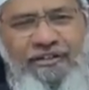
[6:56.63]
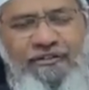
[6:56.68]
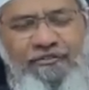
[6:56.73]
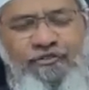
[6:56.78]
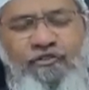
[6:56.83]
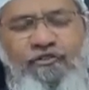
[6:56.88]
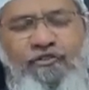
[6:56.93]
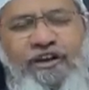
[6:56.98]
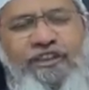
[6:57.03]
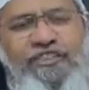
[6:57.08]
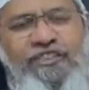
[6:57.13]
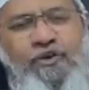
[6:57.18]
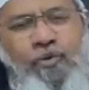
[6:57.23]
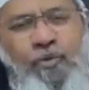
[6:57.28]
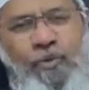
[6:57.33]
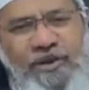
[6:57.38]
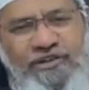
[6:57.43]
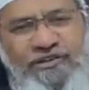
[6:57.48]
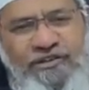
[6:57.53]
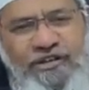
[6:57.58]
So where is the
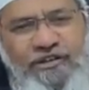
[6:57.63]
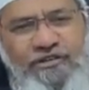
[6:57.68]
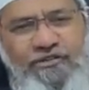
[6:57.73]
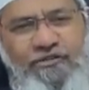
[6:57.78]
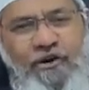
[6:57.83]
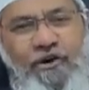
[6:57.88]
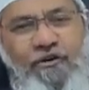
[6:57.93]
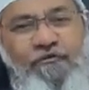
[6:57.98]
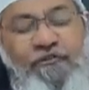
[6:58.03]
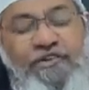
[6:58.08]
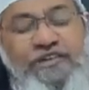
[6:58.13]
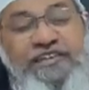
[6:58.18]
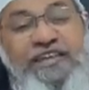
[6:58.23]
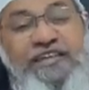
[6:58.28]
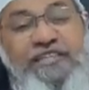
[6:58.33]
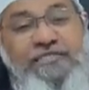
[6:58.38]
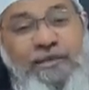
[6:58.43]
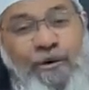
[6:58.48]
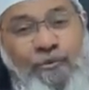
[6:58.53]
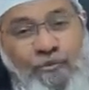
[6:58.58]
question of
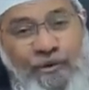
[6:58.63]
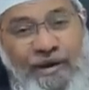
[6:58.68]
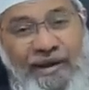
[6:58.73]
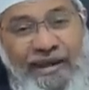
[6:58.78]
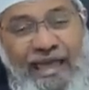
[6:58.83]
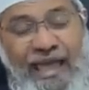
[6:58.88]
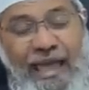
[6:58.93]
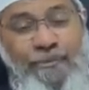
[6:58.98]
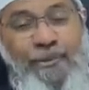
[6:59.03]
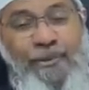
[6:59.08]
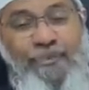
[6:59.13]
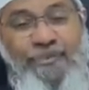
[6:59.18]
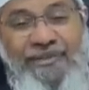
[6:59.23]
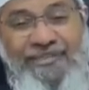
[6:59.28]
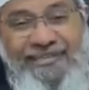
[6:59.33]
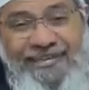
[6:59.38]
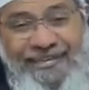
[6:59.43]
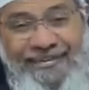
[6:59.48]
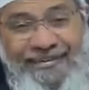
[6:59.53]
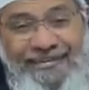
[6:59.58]
wishing someone happy
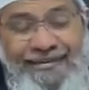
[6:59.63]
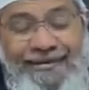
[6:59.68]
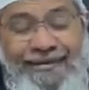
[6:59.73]
birthday?